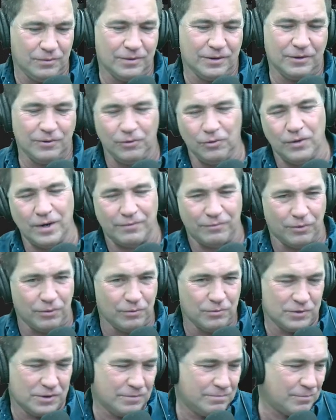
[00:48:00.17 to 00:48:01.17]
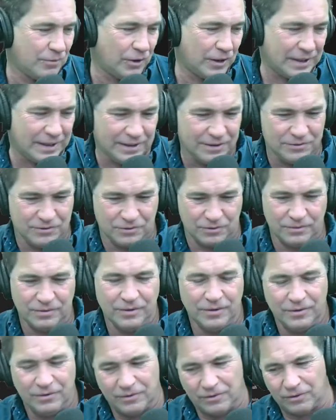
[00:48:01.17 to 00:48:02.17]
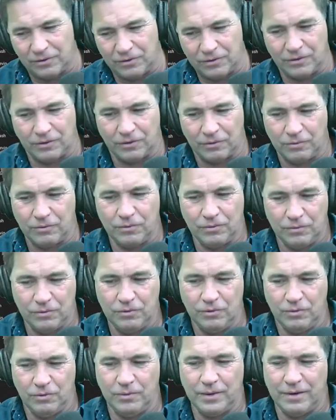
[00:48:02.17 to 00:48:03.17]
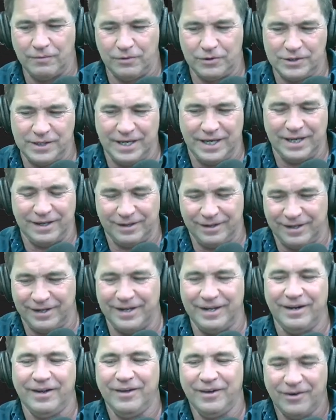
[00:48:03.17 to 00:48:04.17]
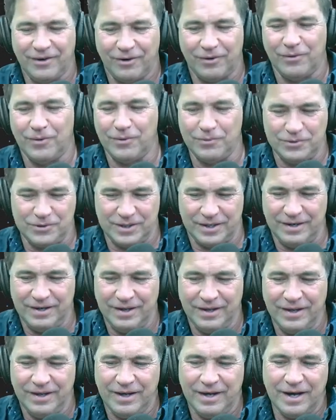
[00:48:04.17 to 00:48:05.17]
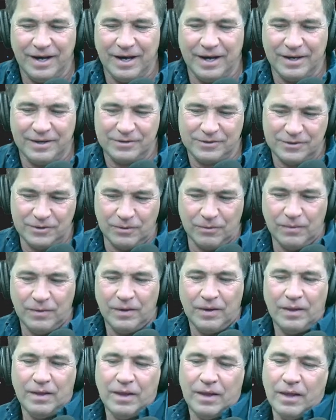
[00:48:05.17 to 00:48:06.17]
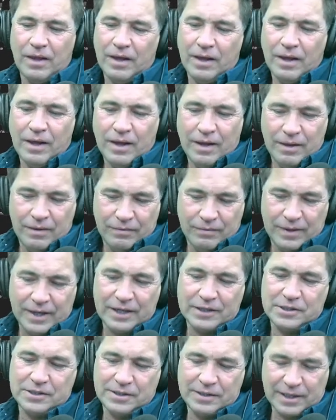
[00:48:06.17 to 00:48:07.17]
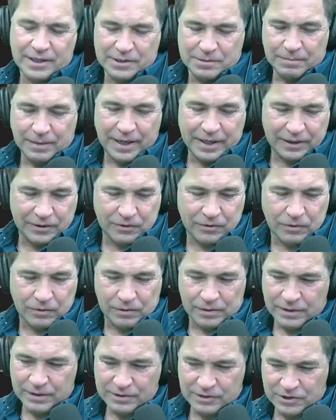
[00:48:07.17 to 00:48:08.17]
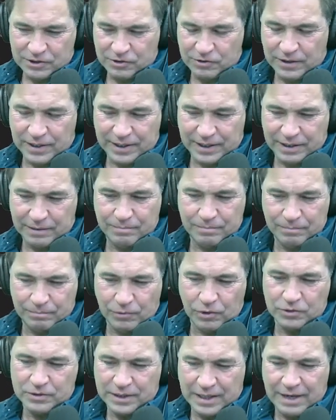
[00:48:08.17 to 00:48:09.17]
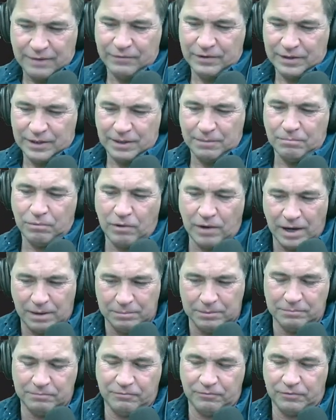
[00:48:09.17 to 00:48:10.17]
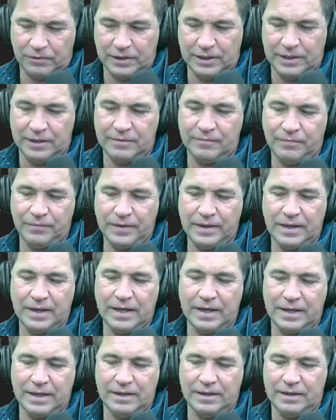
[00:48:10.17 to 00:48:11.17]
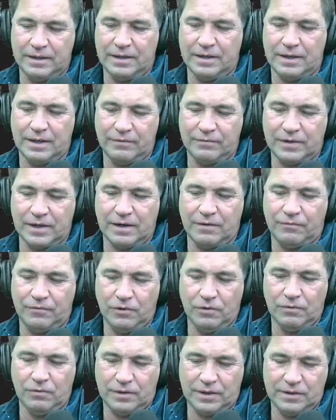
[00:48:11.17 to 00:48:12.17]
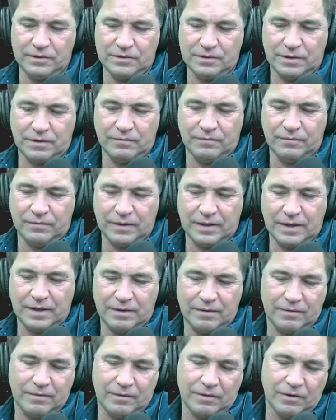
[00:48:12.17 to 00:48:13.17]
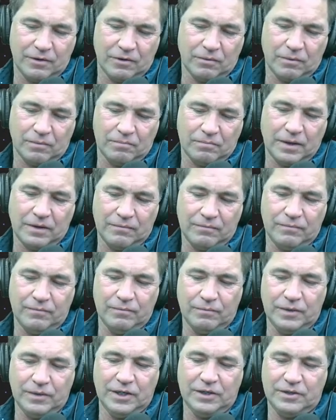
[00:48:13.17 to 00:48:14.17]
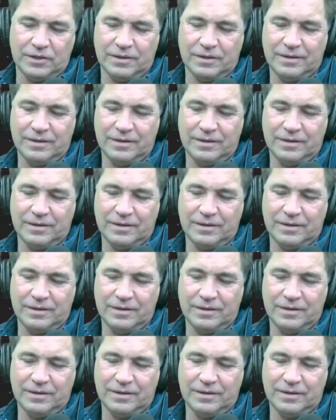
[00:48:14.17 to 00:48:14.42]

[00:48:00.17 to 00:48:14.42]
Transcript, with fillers: you know whoever owns it, our kids or, or, or whoever's handling it or owns it. Uh, so that's that's my goal is just try to get most everything problem free, and uh, I've got a few things that have uh, you know uh, need to